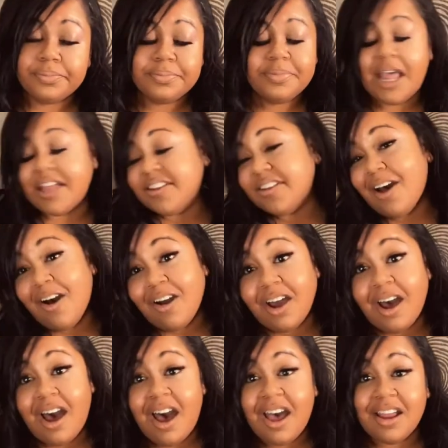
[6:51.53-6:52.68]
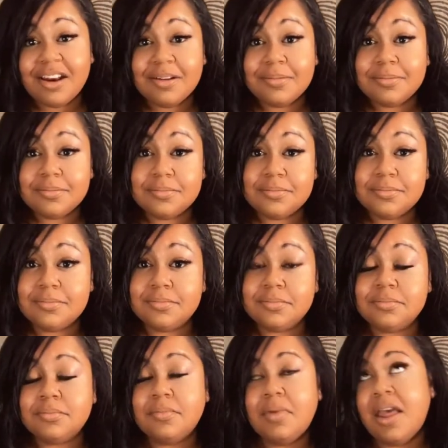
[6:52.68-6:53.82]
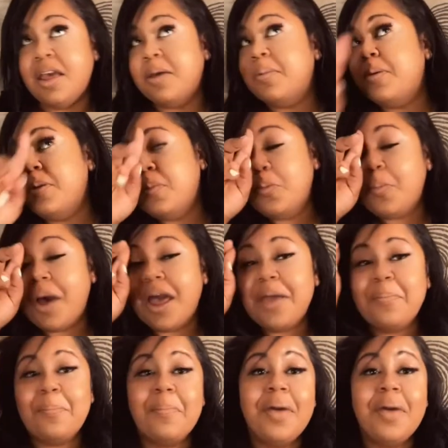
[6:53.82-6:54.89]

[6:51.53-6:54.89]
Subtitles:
That's all God. And people might